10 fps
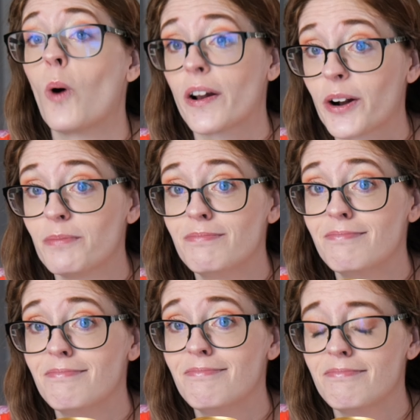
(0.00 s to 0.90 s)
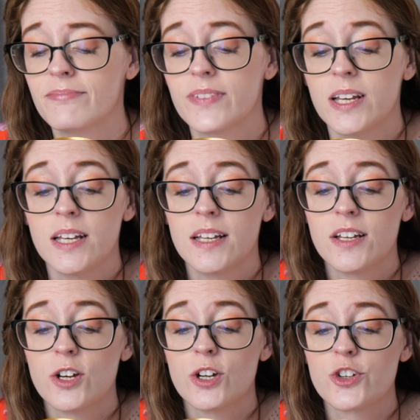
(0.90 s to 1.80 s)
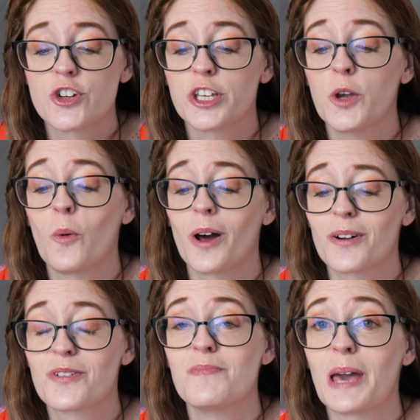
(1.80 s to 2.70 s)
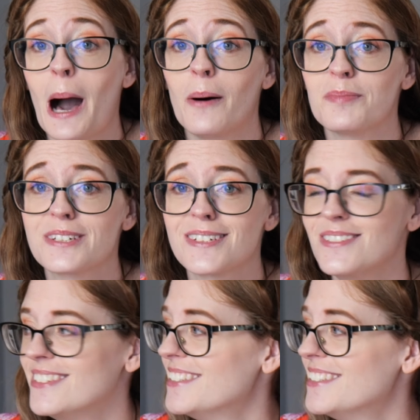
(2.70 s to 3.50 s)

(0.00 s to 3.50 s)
water. Drinking water from the Alps.